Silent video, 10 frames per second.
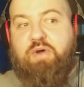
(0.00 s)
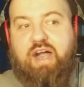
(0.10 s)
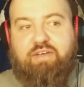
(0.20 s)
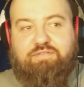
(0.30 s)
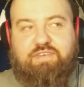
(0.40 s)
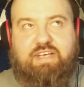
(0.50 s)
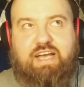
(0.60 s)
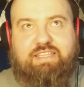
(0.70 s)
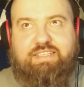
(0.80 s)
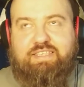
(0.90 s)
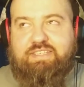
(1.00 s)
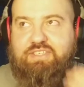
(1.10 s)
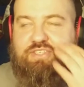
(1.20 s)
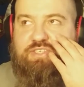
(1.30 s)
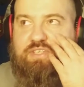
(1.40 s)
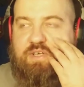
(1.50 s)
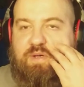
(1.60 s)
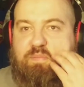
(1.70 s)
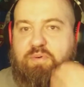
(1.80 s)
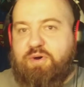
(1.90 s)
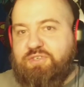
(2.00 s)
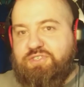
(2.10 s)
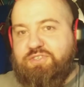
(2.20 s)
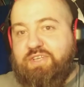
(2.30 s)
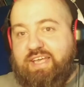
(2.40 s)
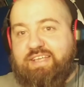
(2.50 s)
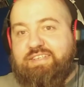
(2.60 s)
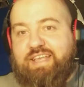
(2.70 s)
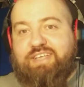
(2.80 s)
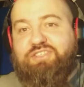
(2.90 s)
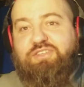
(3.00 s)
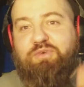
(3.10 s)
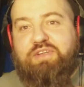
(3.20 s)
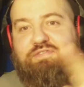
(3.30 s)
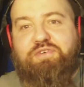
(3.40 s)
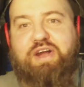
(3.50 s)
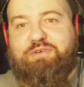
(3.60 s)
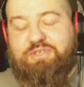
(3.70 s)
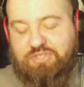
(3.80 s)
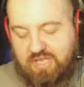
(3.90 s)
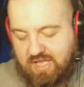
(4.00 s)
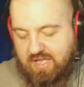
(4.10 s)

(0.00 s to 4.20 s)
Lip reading: I've got this parcel in actually 24 hours